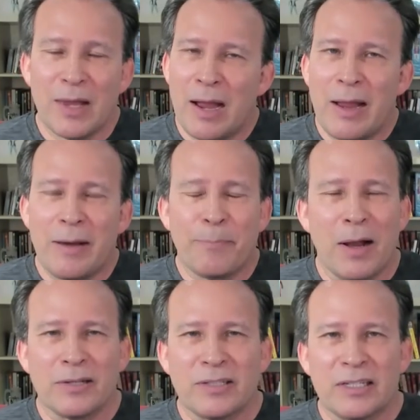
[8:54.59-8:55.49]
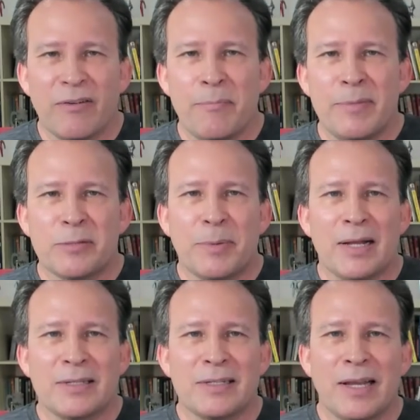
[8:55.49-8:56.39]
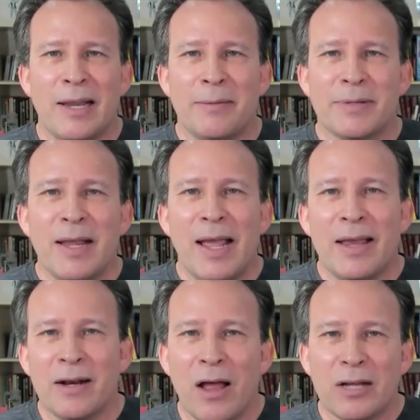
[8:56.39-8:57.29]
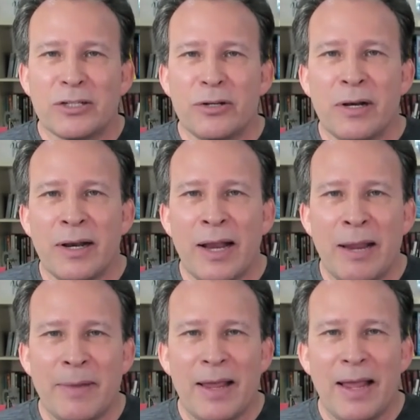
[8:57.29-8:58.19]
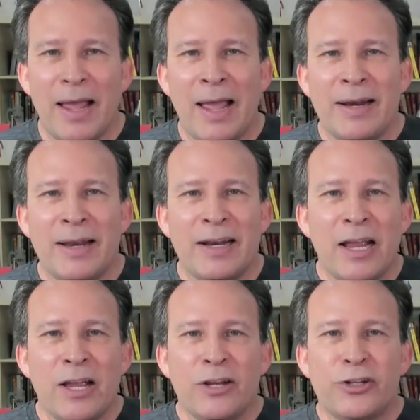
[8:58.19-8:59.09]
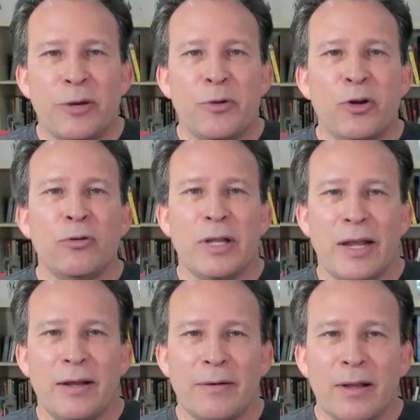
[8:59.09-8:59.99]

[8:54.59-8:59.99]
I apologize for mispronouncing his names. And a law student named Eden Shemulian.